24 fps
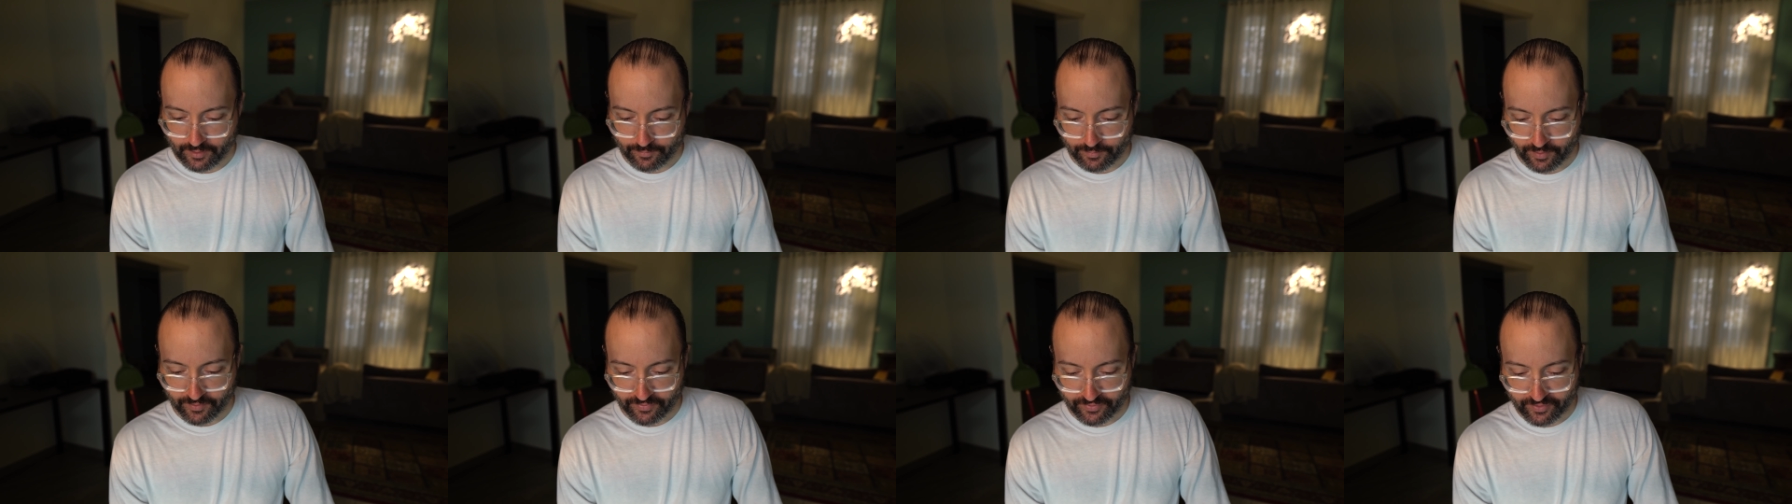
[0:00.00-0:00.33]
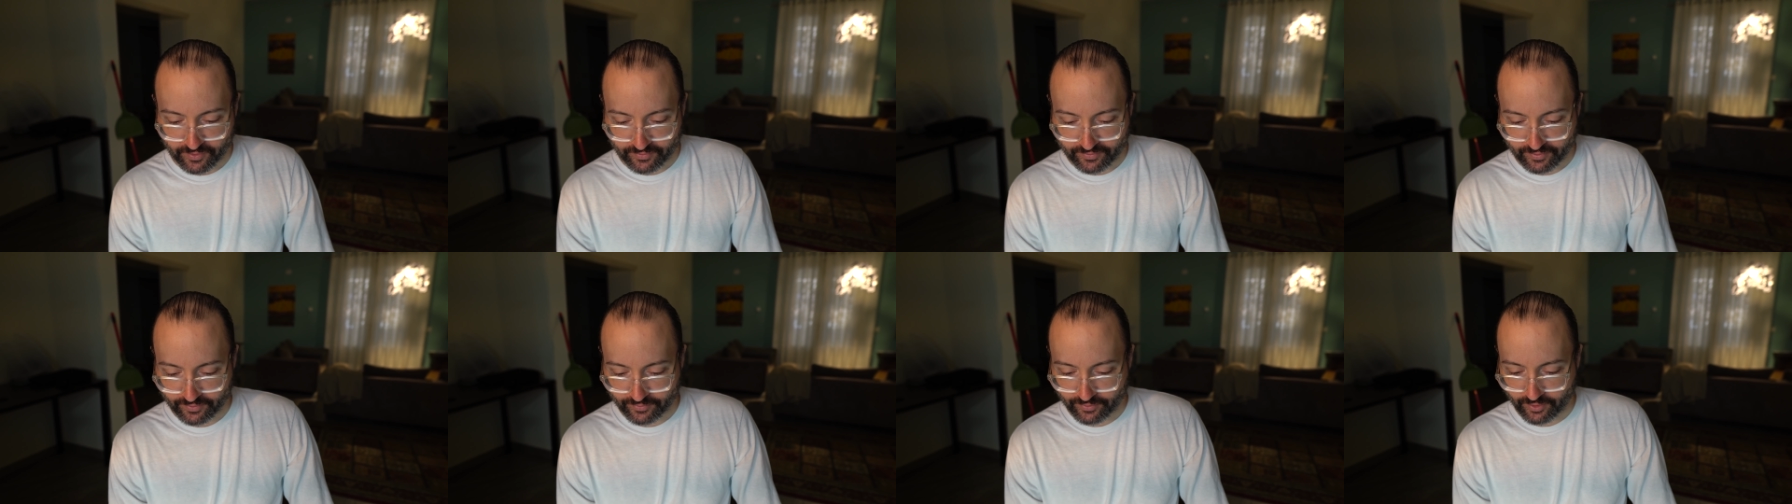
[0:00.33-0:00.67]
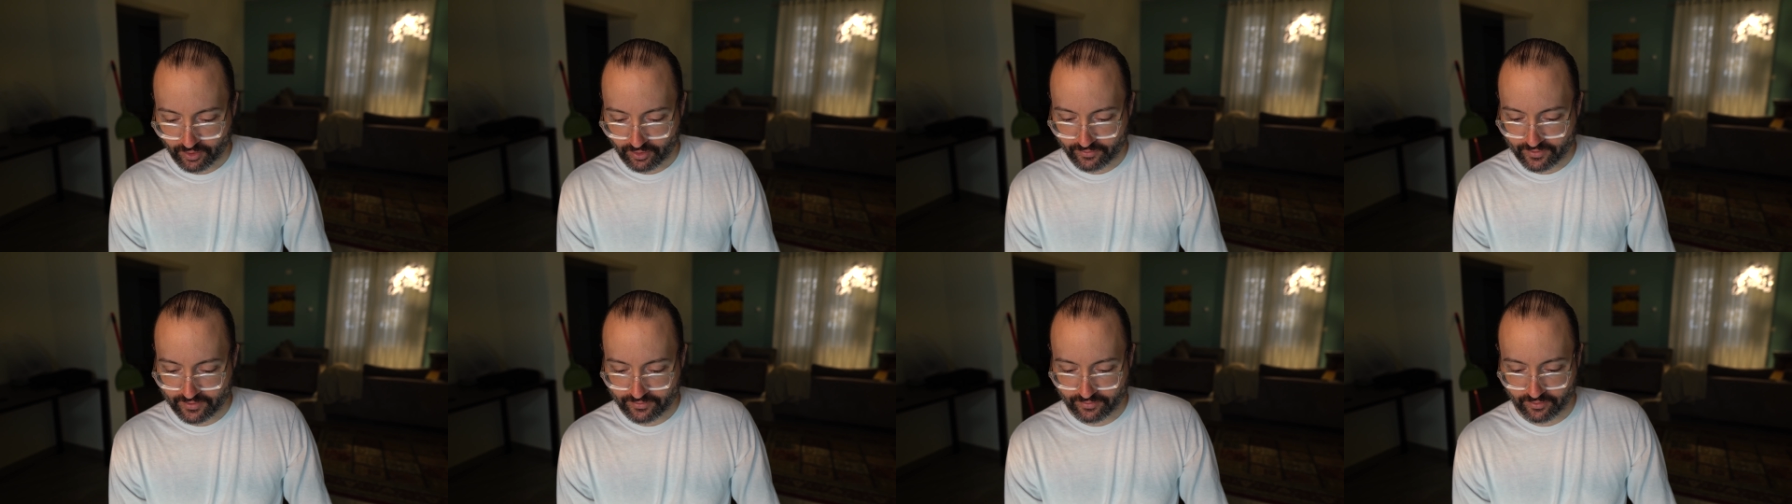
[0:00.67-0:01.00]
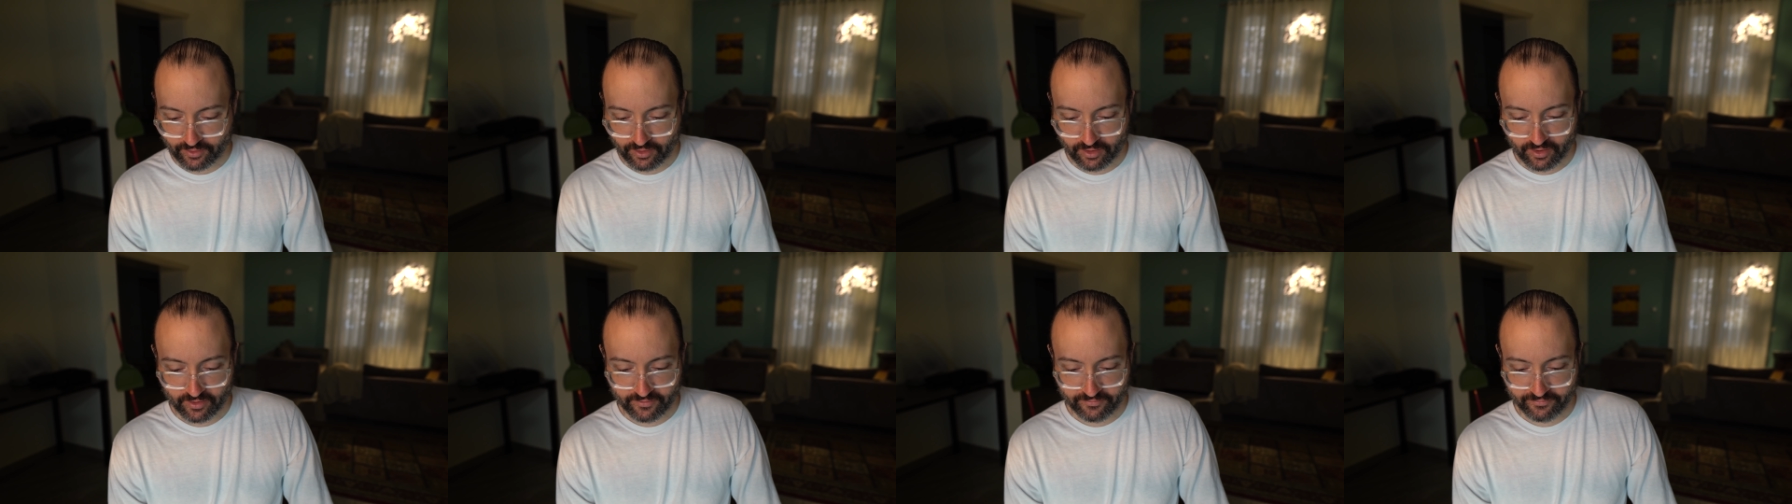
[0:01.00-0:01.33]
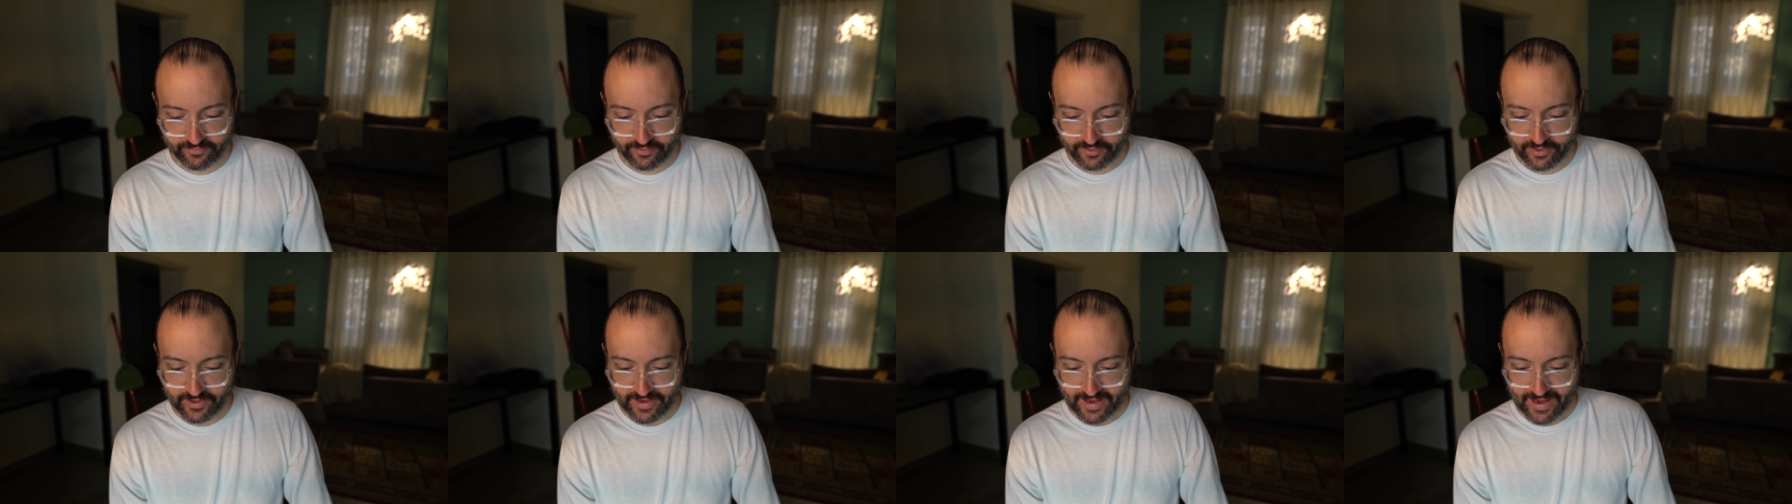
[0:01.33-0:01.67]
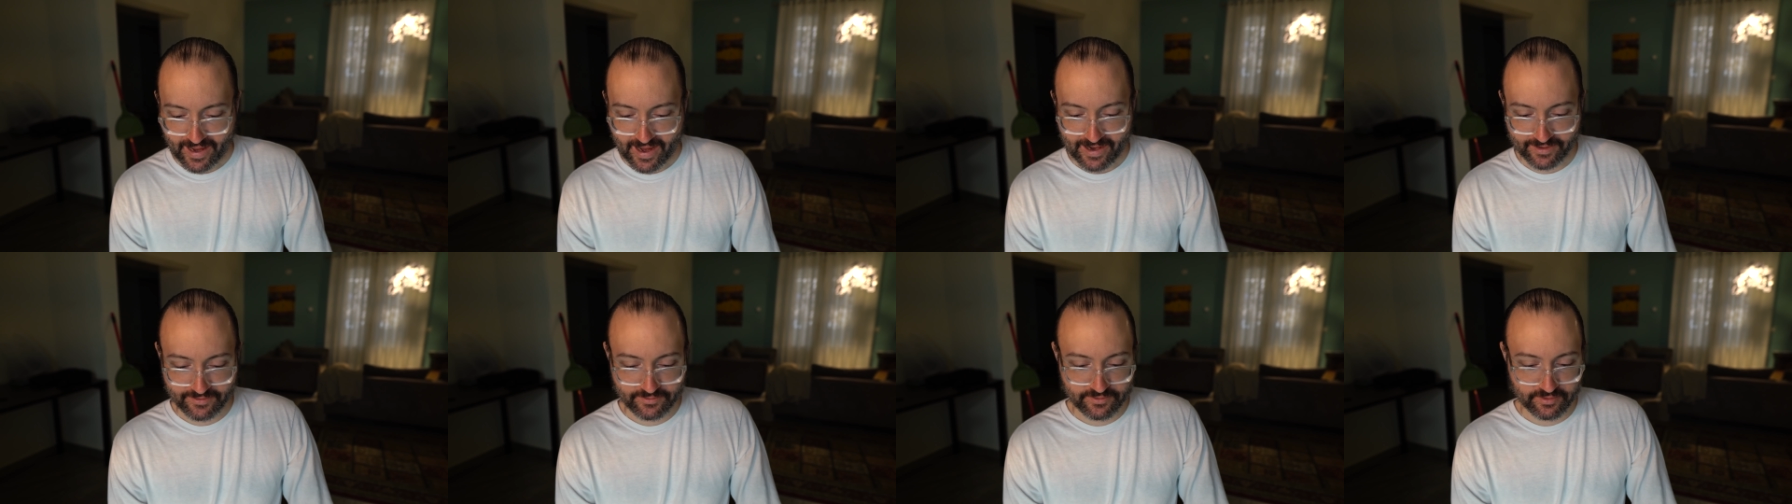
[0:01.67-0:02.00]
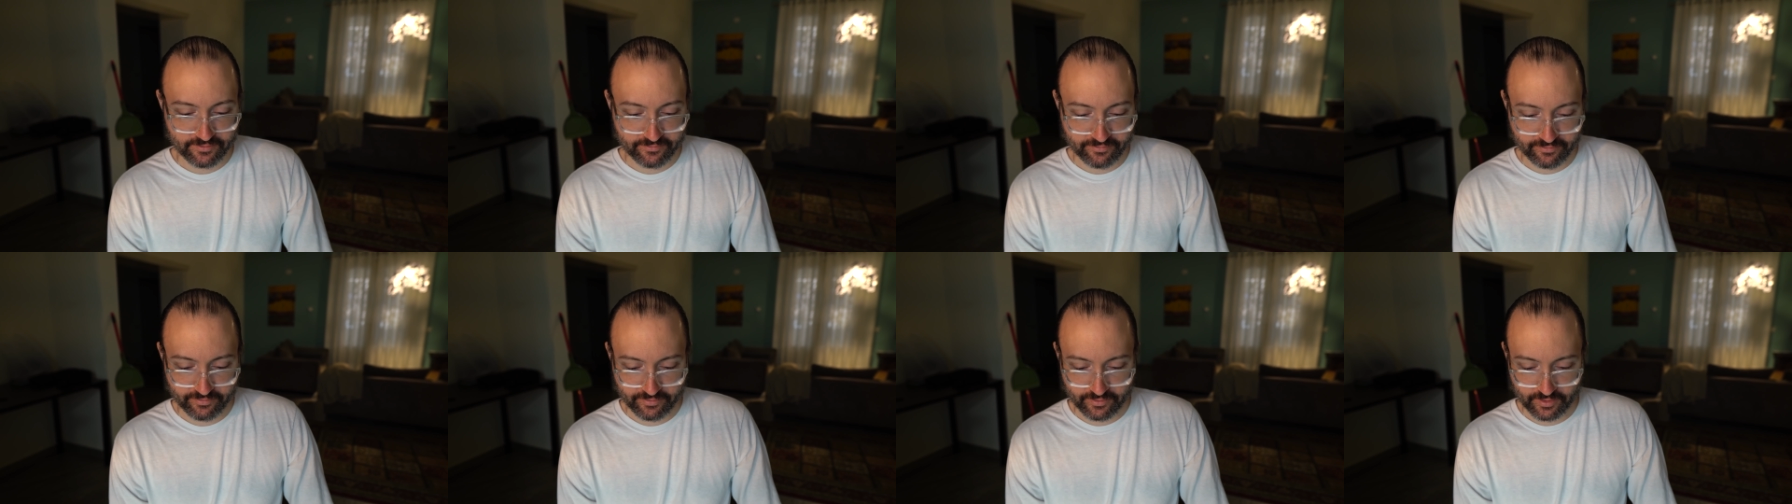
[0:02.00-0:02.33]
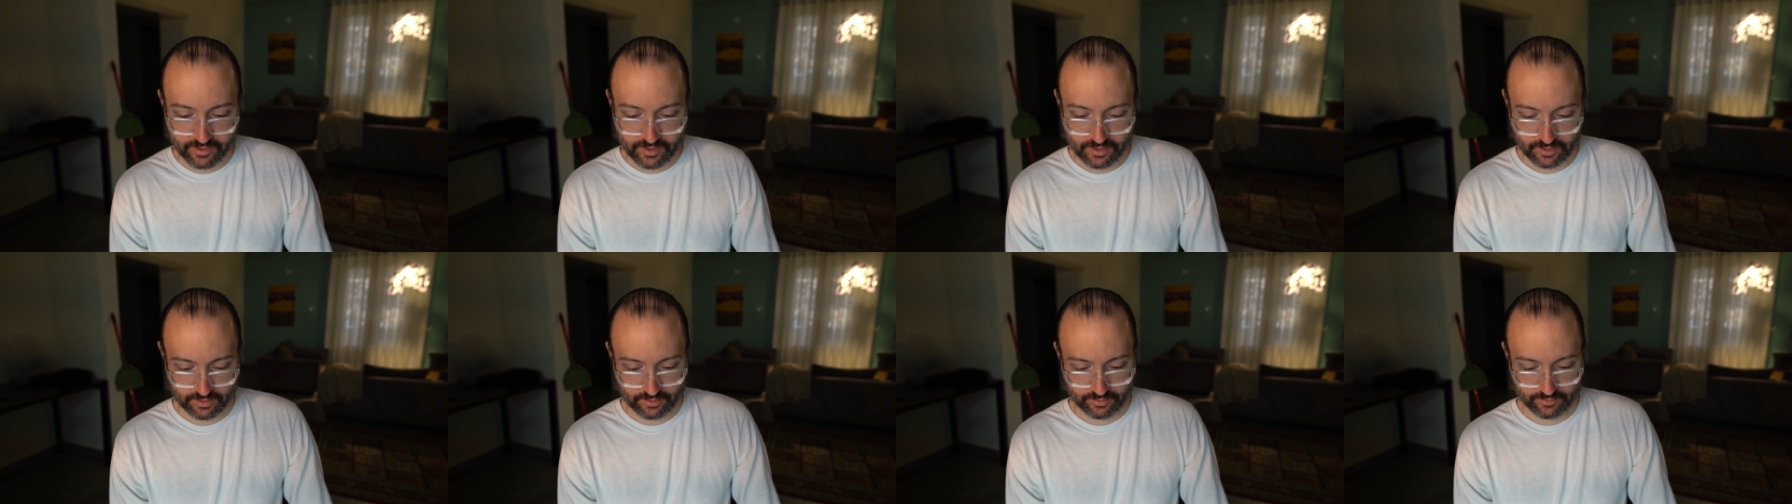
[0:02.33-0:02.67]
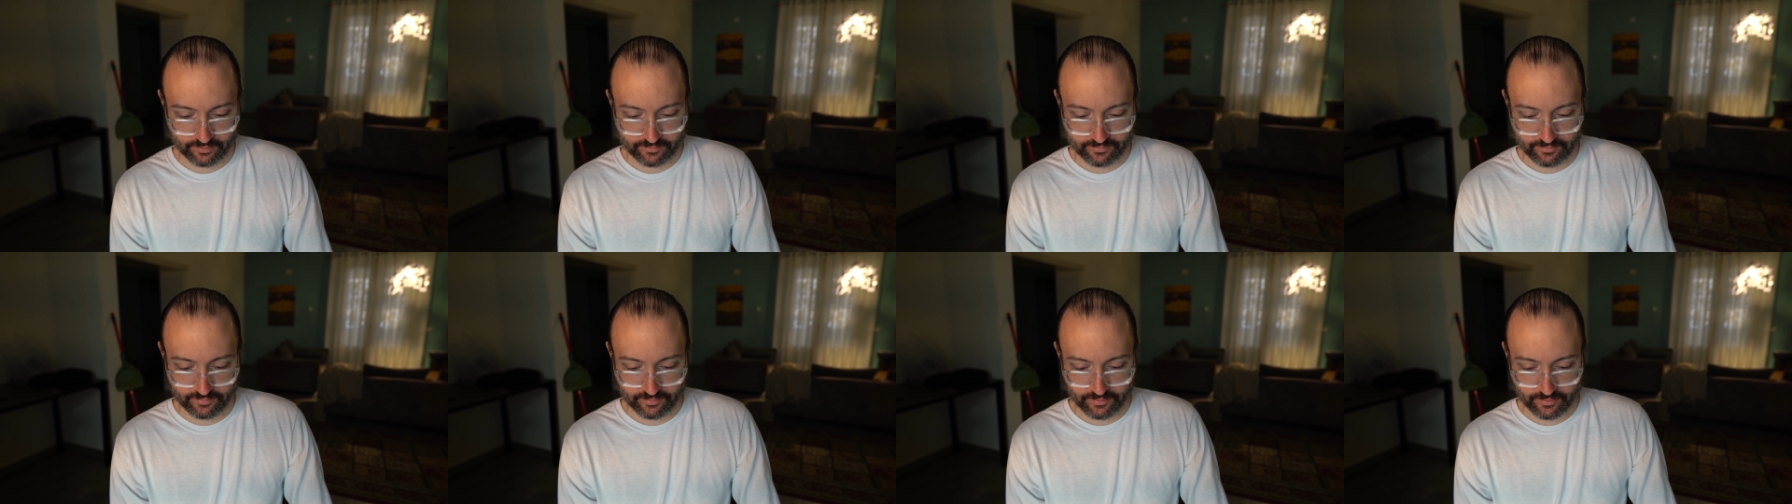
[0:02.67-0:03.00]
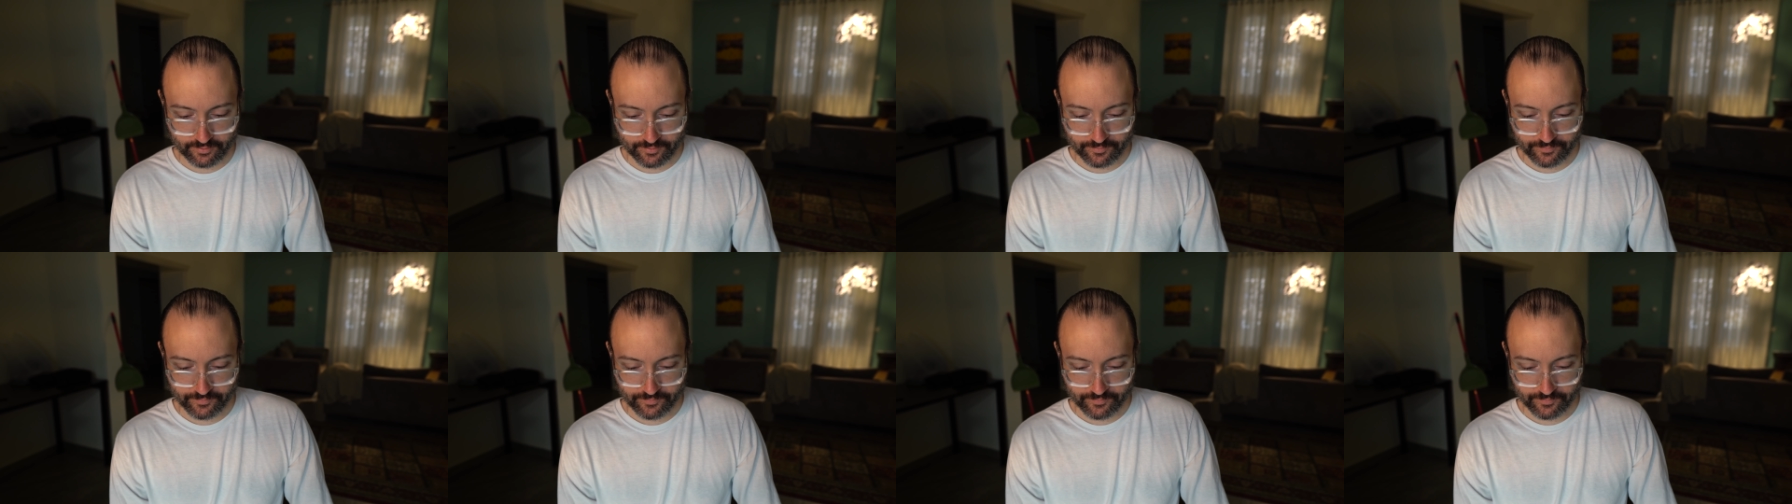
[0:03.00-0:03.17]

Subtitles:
But these are all very active things.